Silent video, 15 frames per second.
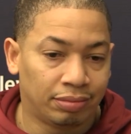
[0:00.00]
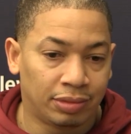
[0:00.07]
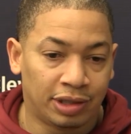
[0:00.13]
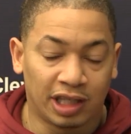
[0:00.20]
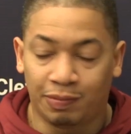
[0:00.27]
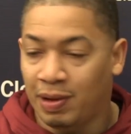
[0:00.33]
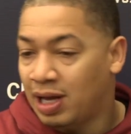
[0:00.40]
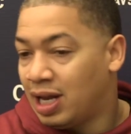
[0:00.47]

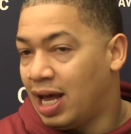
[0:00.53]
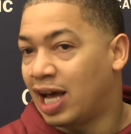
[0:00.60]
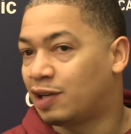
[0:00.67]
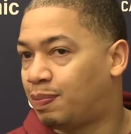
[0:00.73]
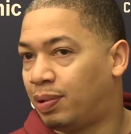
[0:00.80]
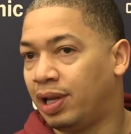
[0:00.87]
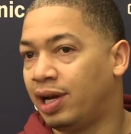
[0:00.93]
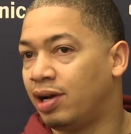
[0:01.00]
just being an
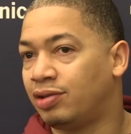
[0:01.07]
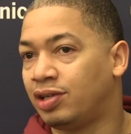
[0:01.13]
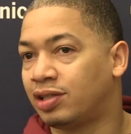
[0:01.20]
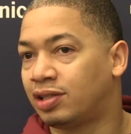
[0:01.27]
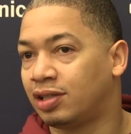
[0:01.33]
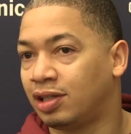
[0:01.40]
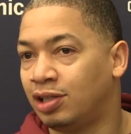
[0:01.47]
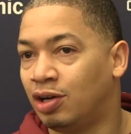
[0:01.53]
ex-player,
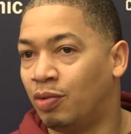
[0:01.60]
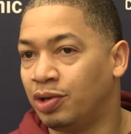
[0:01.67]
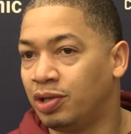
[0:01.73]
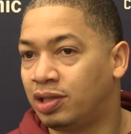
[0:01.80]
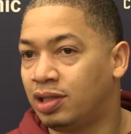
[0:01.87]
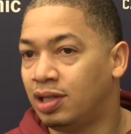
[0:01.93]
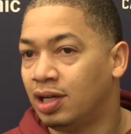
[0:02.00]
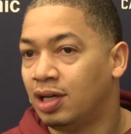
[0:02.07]
just, you know, when you